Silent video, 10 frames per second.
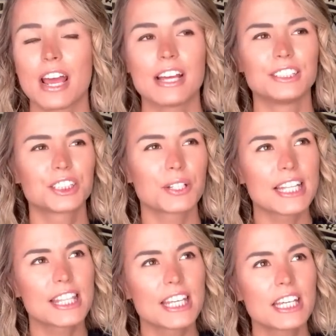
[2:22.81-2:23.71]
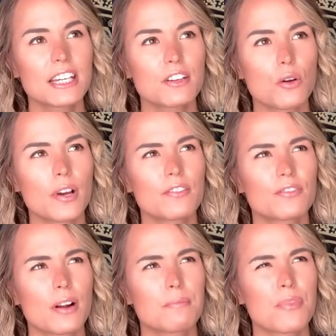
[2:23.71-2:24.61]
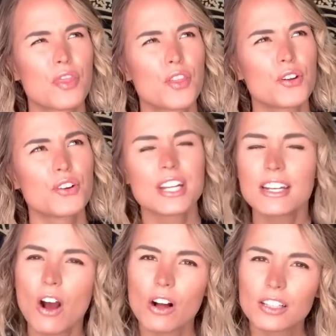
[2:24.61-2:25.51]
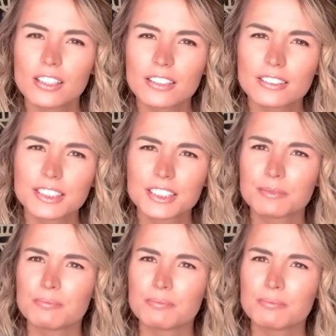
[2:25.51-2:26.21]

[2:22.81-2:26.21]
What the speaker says: And so I think going from $30